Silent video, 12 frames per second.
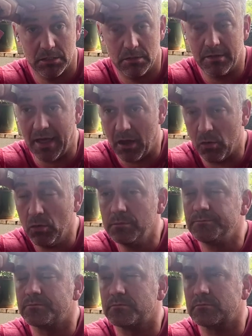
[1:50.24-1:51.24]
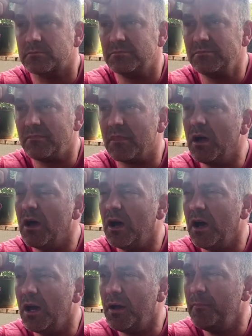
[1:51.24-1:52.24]
now.
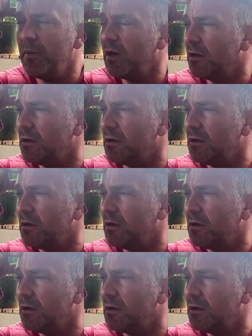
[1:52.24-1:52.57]
Um,